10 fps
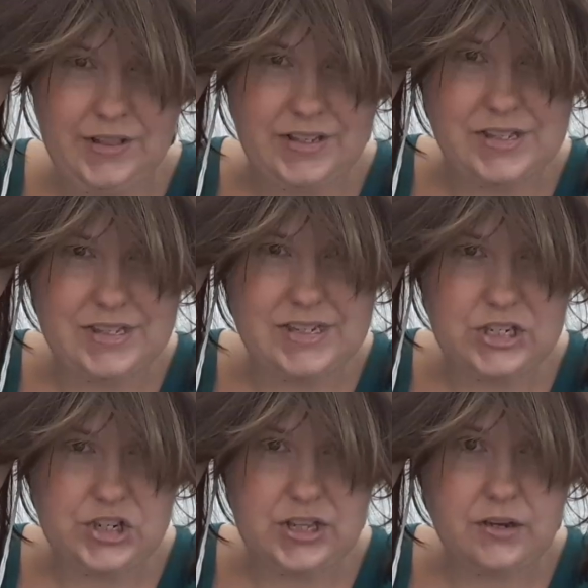
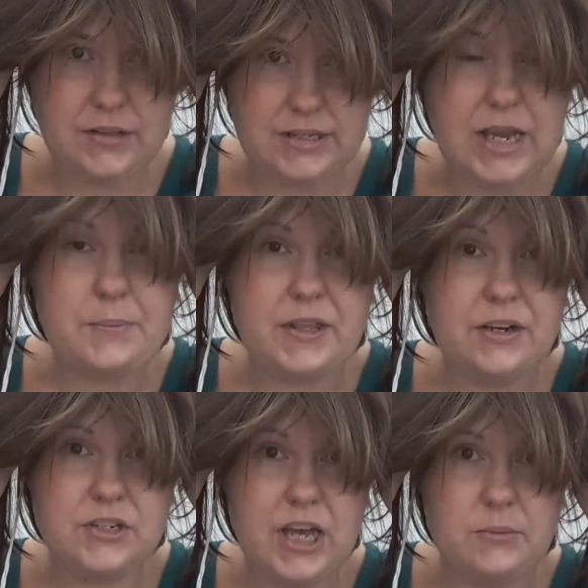stitching there at the top of the ear
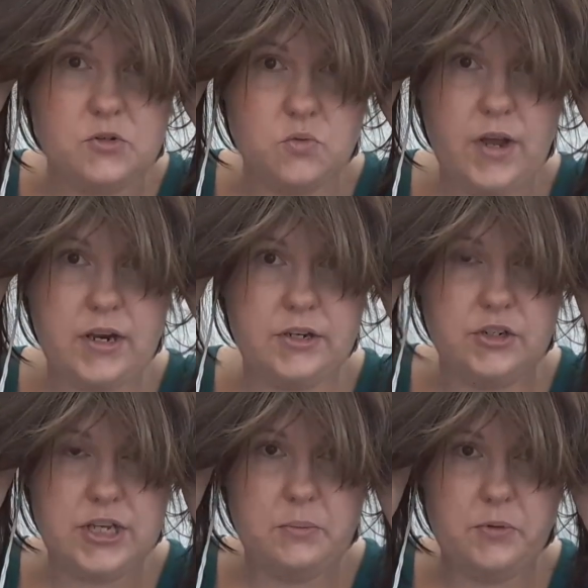tab is right on your
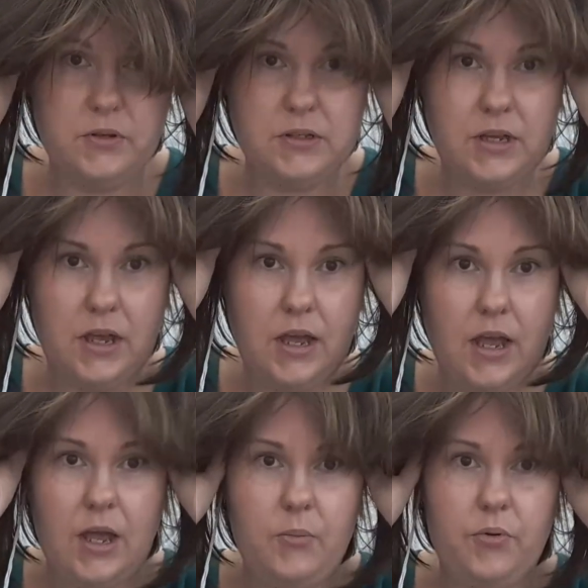temples,
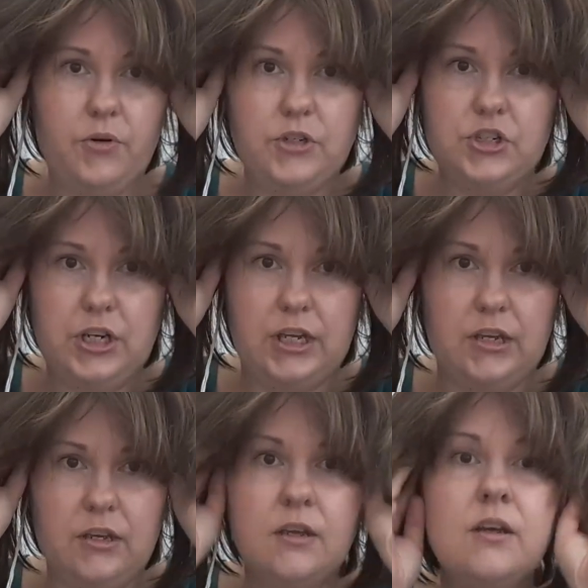pushing
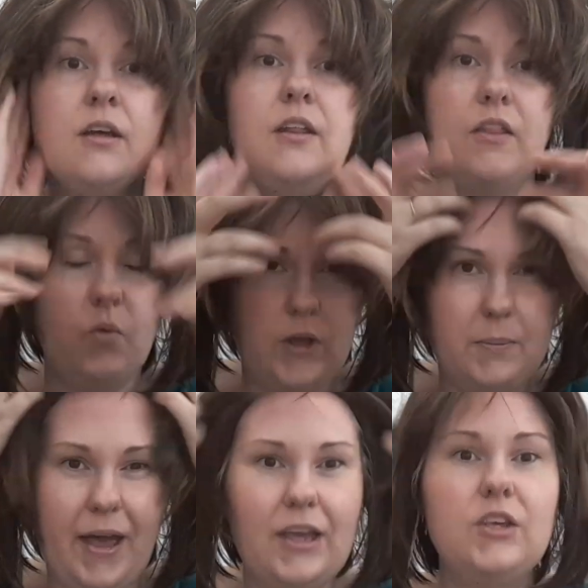the wig
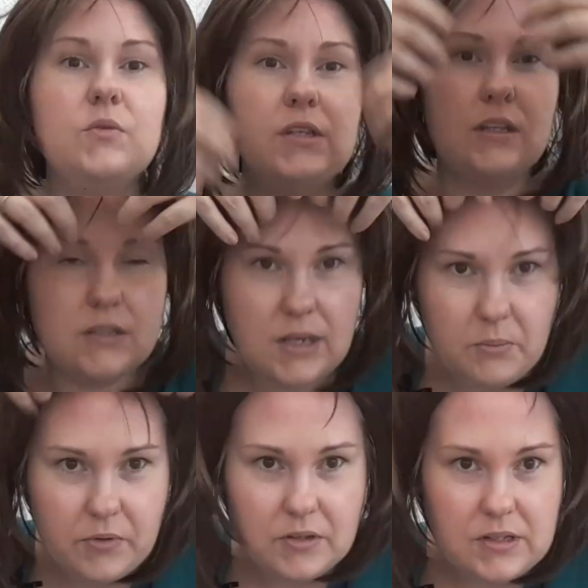back using the
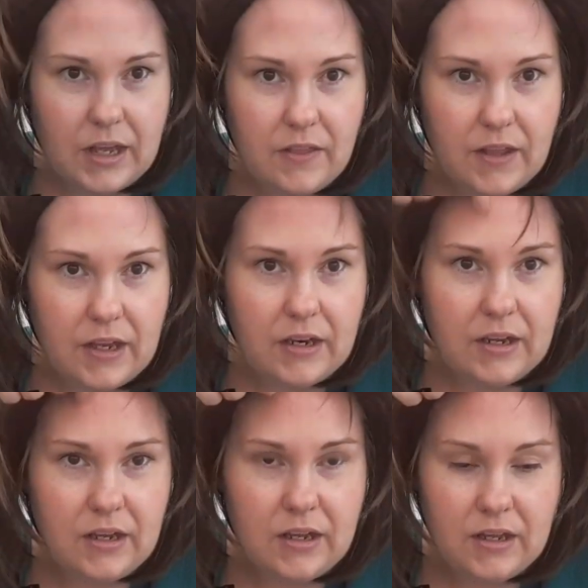temples, and then
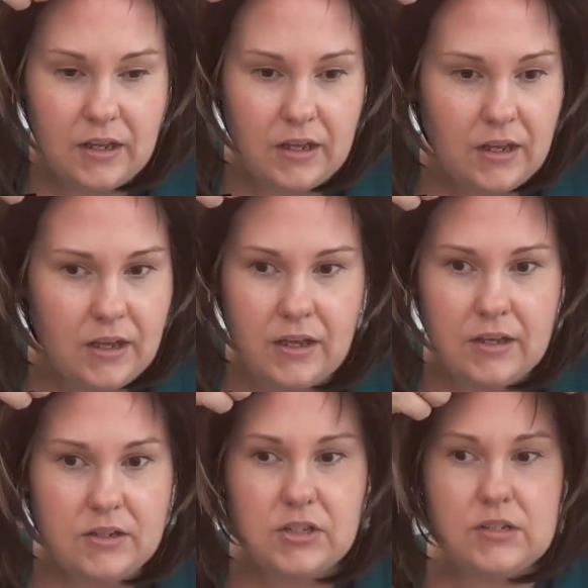
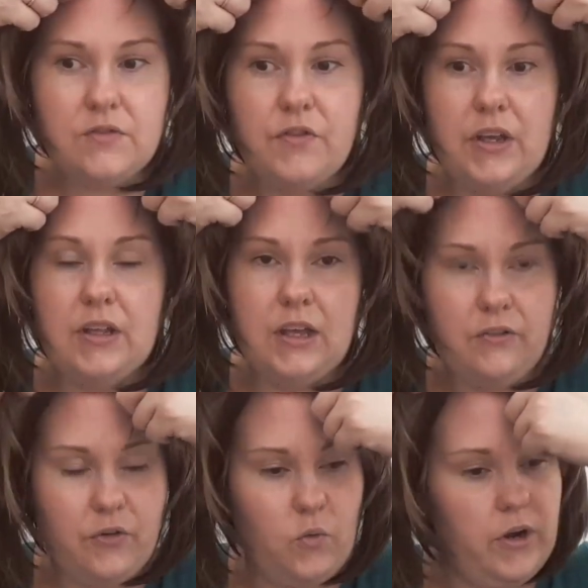just feeling
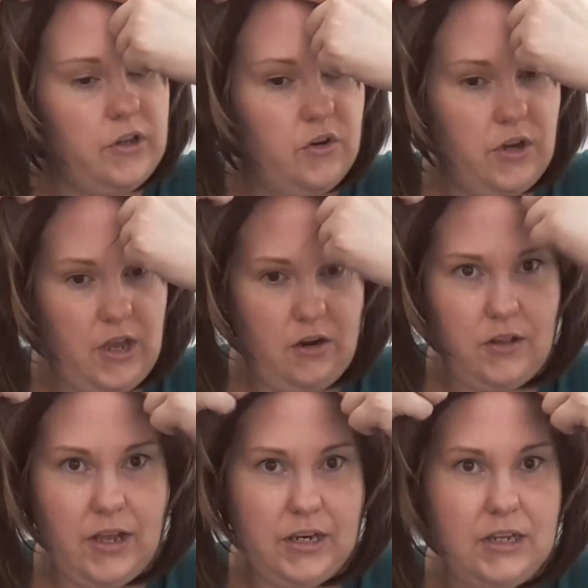for where your
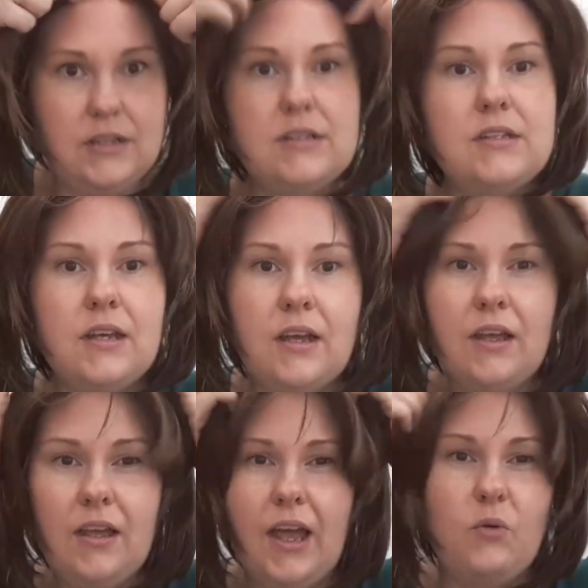hairline is
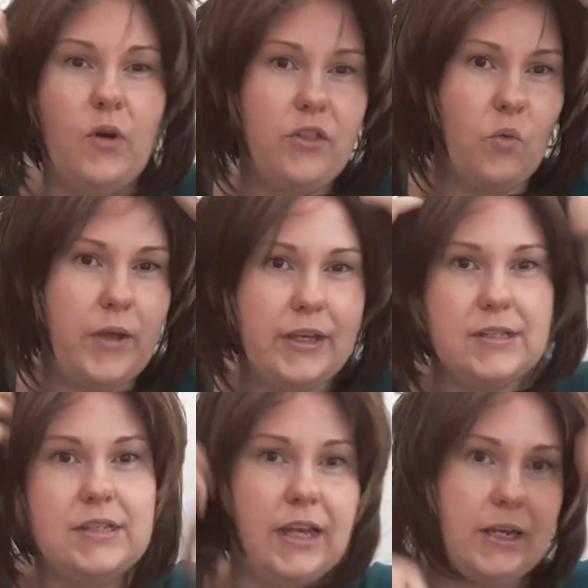and where the wig is
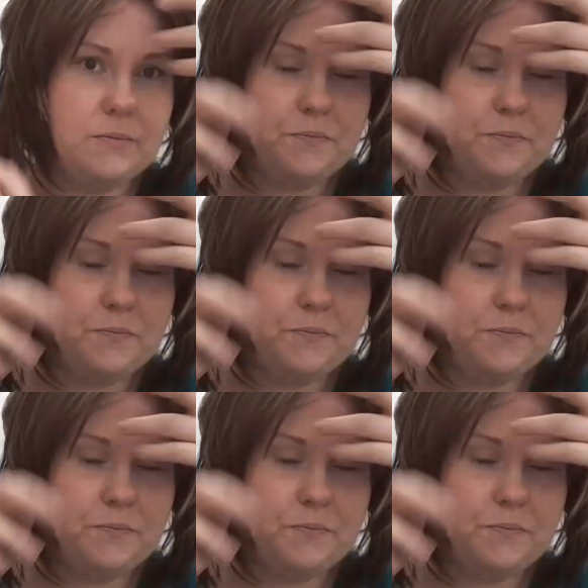sitting.